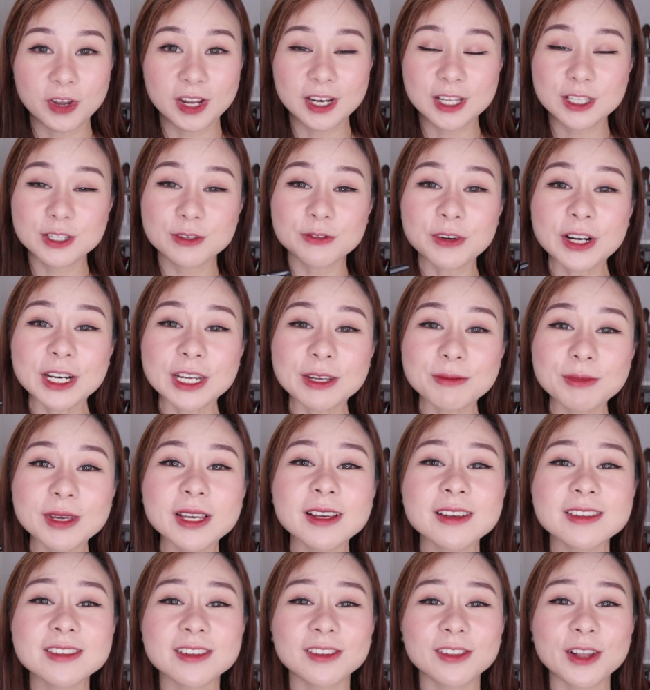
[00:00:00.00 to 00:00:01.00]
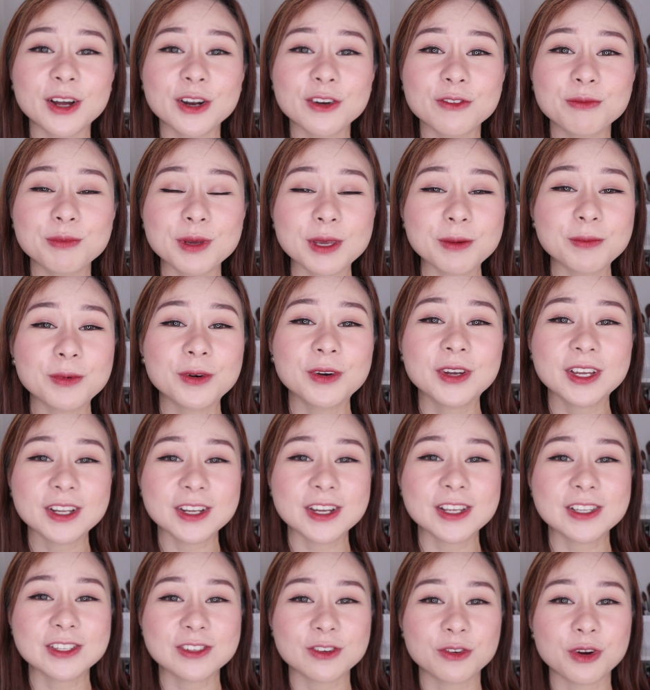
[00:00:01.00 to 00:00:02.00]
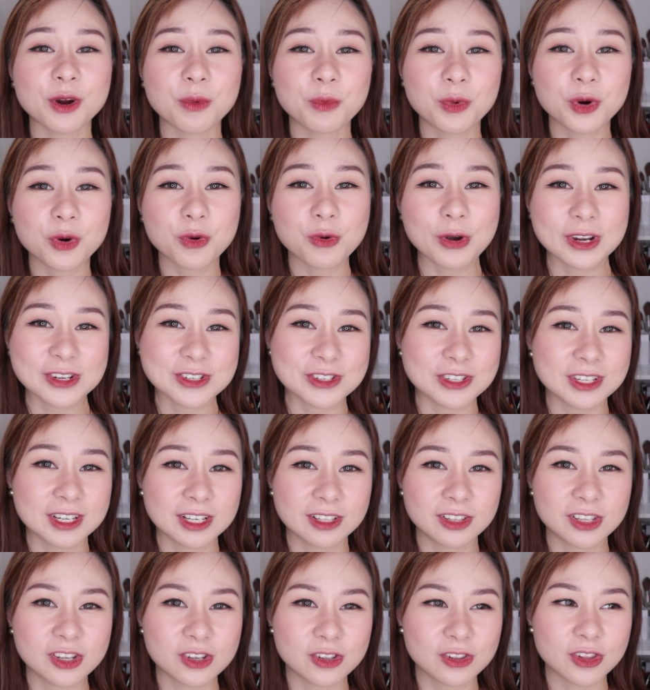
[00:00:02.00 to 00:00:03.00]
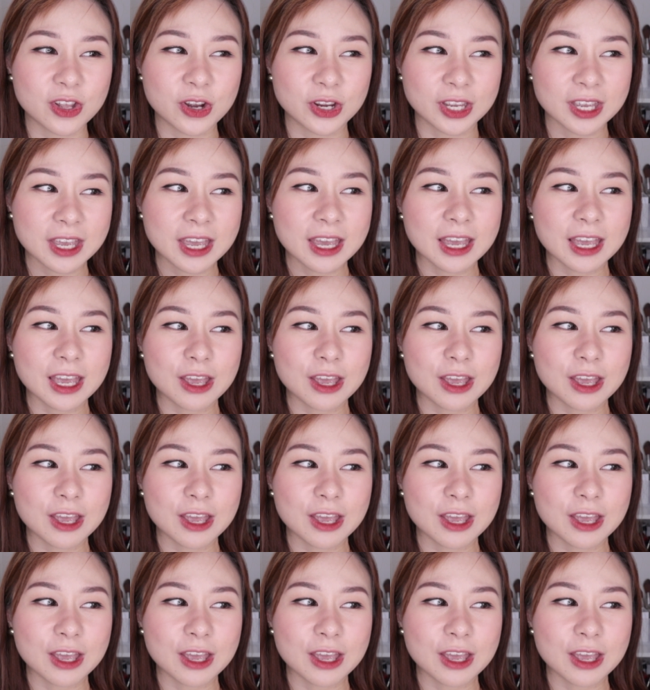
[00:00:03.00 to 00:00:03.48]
And it's funny because a lot of people in Instagram were questioning Clio, like,